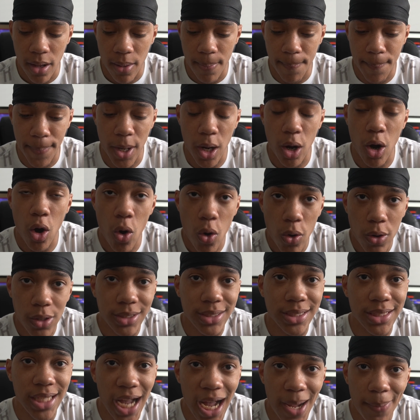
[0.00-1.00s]
But
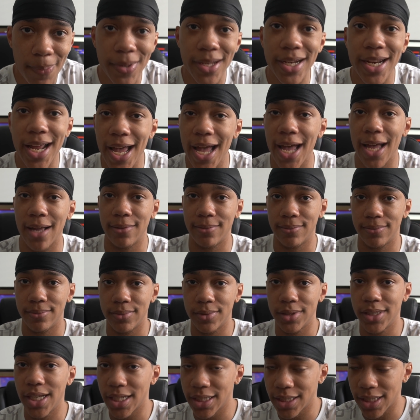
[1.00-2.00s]
on top of that,
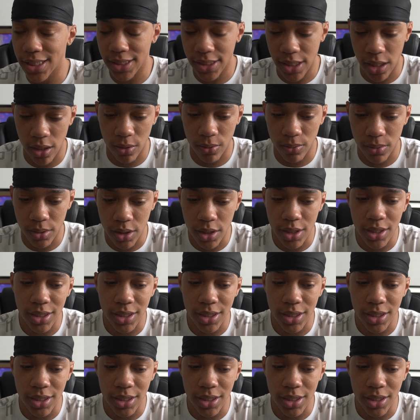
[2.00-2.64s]
check this out.